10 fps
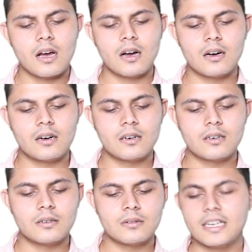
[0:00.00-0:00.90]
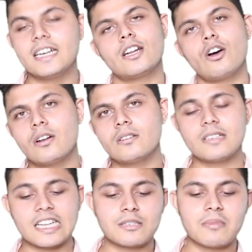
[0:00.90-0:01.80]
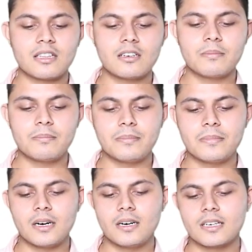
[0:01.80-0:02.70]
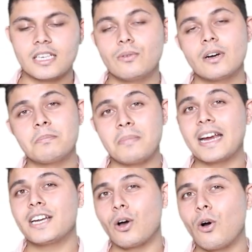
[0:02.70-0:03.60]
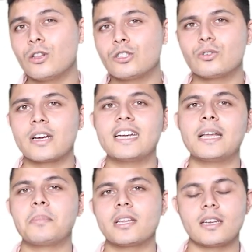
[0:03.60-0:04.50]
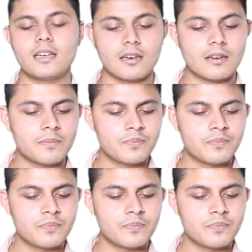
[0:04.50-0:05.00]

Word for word: Uh, later on test method uh, keyword might also get deprecated.